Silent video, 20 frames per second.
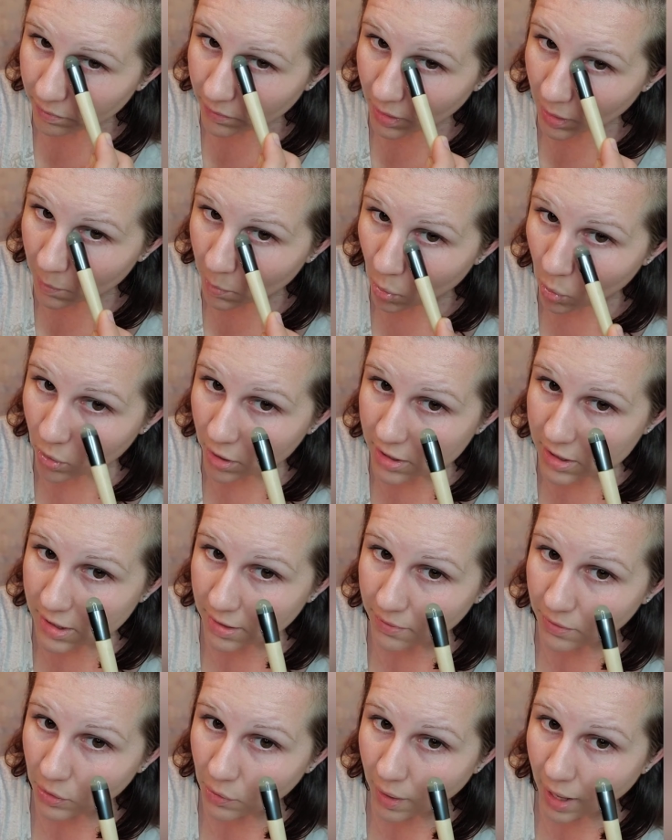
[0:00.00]
pores
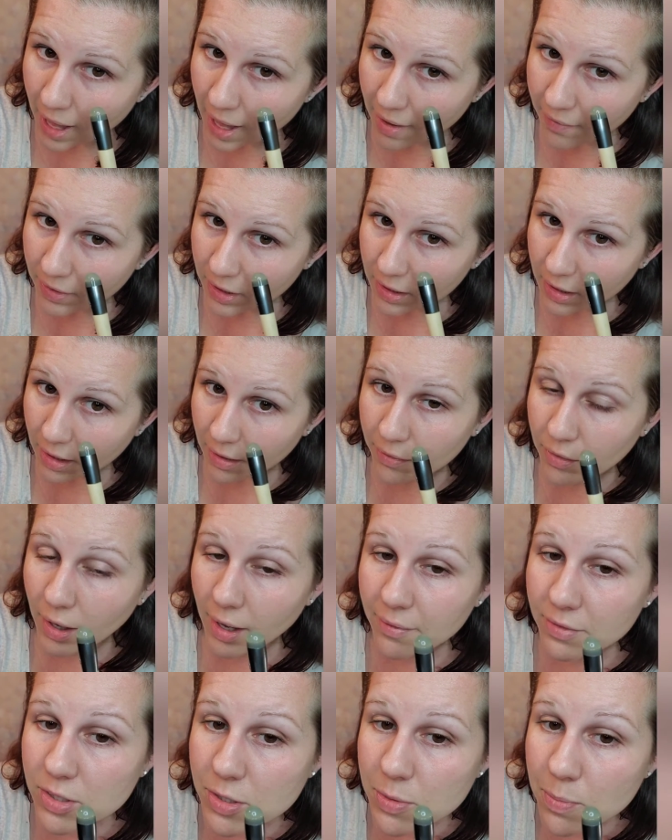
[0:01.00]
if you have it. Now if you
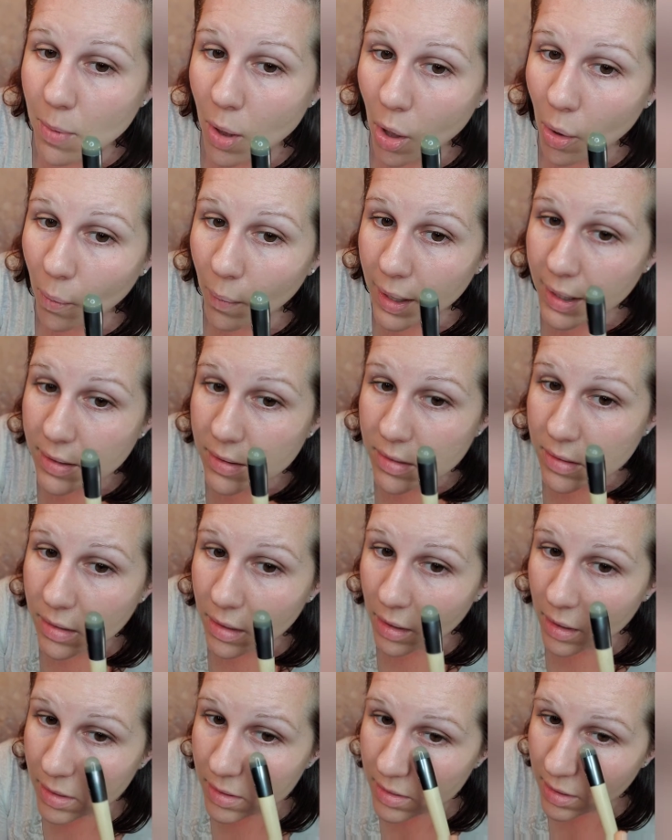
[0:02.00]
have small ones.
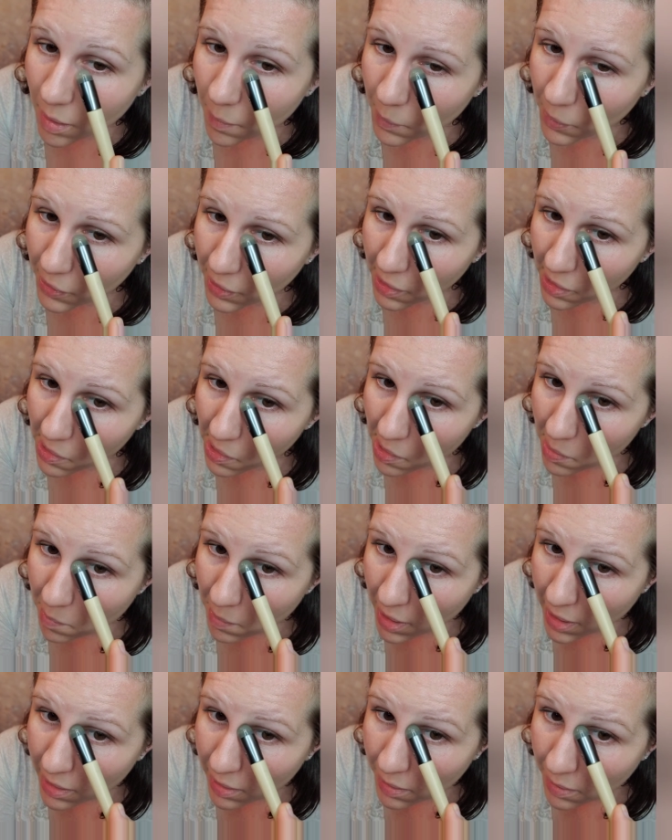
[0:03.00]
See, I'm working on
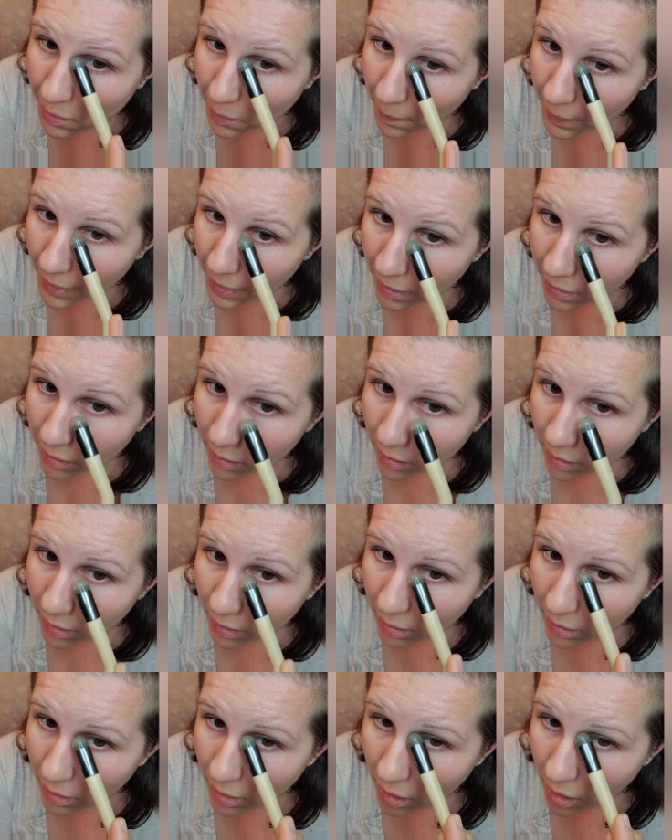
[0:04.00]
mine a little bit.
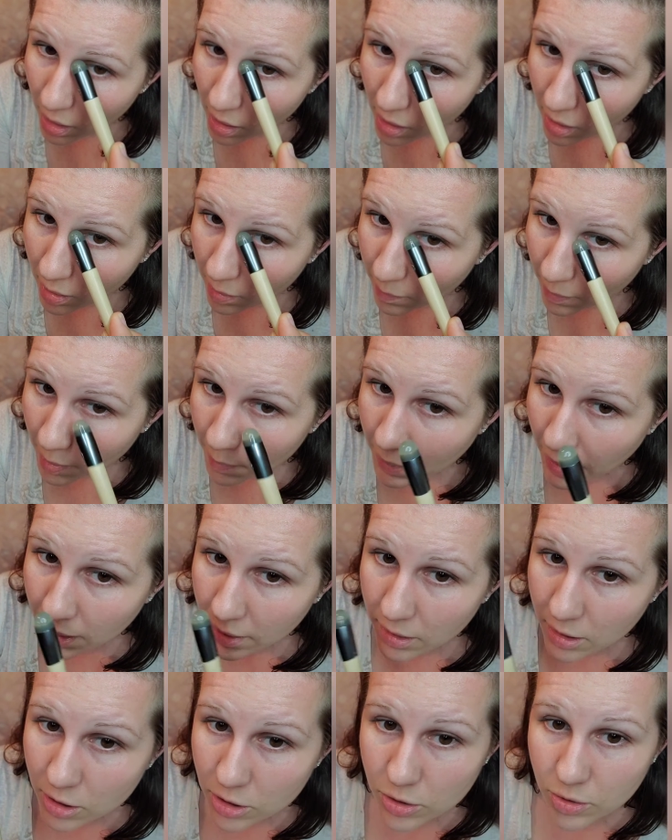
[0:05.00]
I'm not
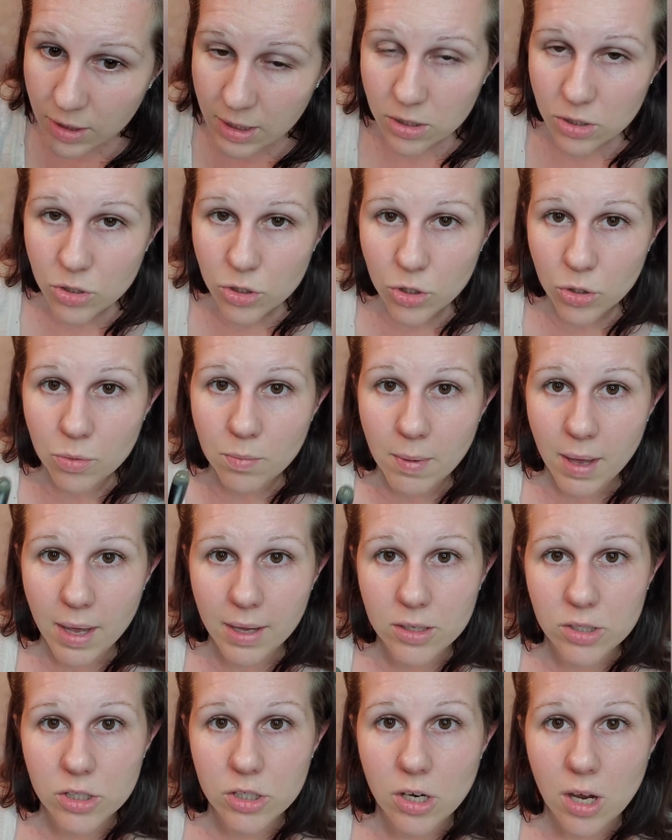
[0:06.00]
going to do this too
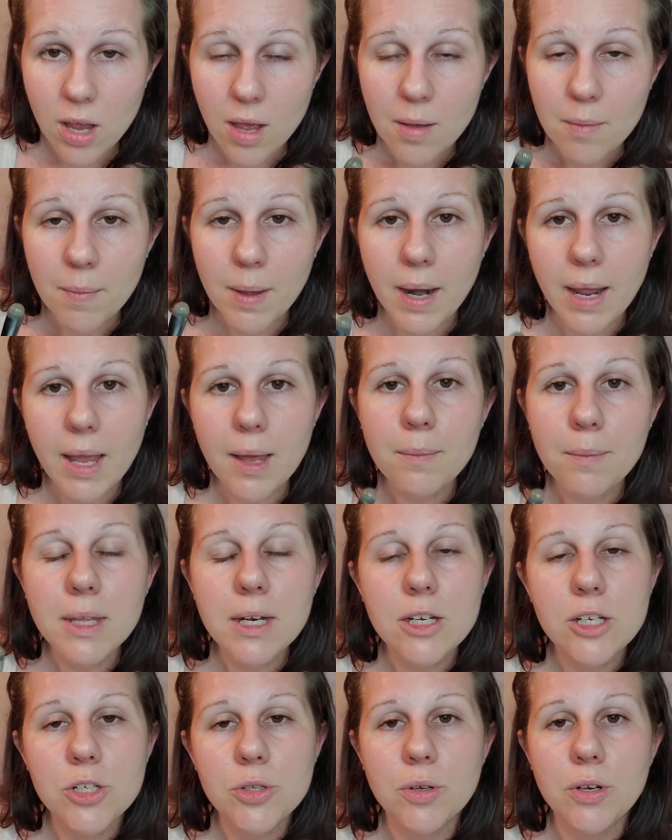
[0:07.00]
much, but I am
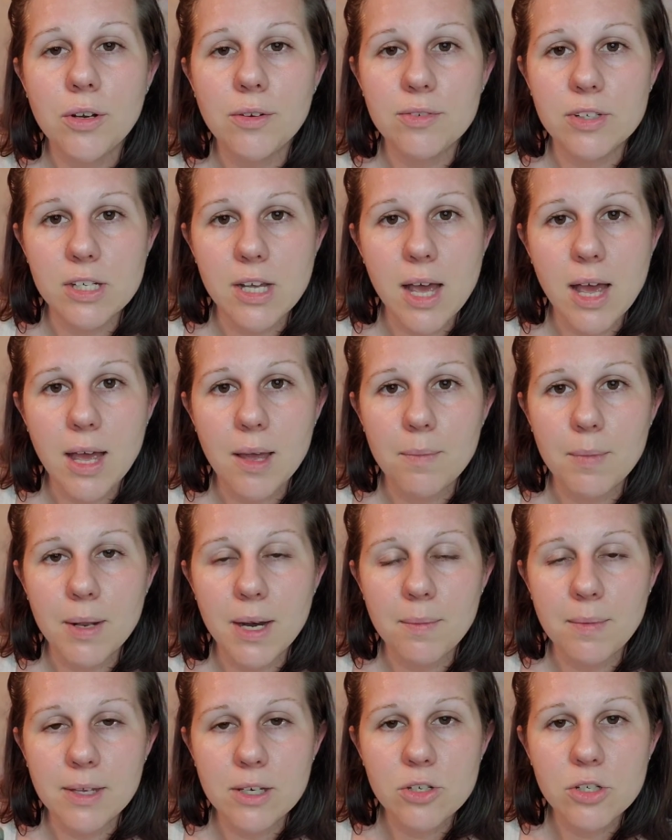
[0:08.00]
going to do it over time, and
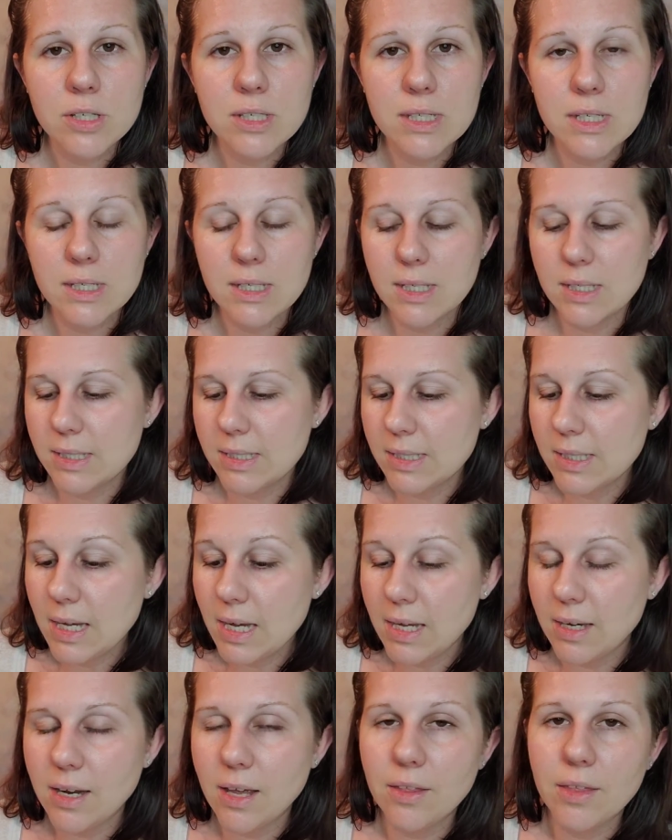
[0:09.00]
I'm interested to
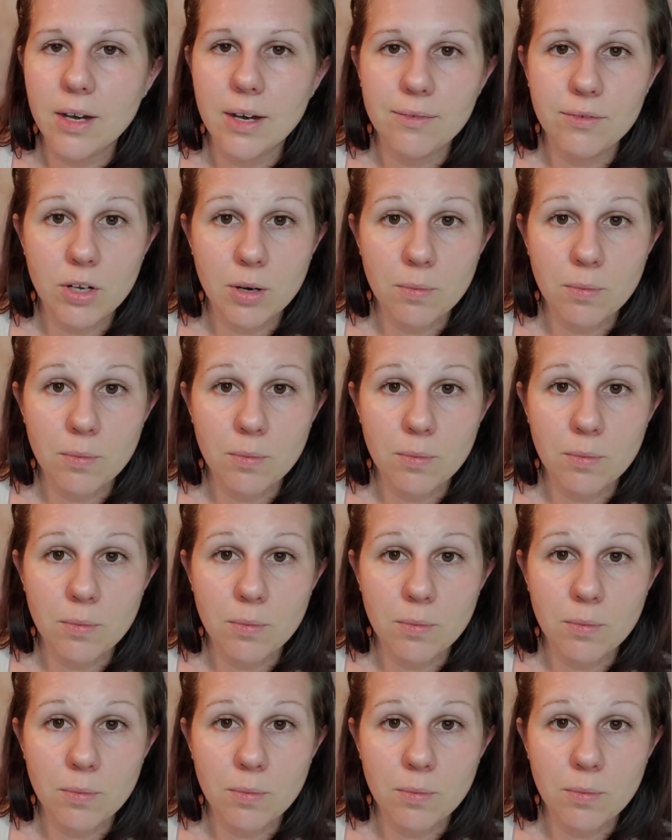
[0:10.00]
see, now that I've done